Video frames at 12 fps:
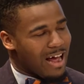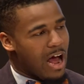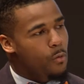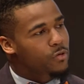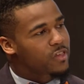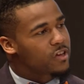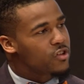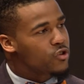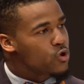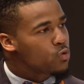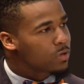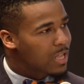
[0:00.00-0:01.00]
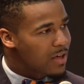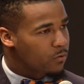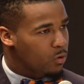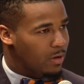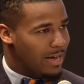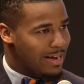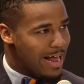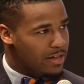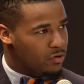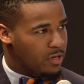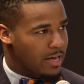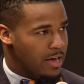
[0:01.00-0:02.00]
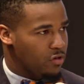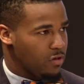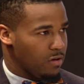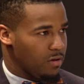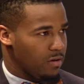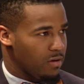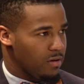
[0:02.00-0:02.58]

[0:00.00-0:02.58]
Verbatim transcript: I was in a new level in education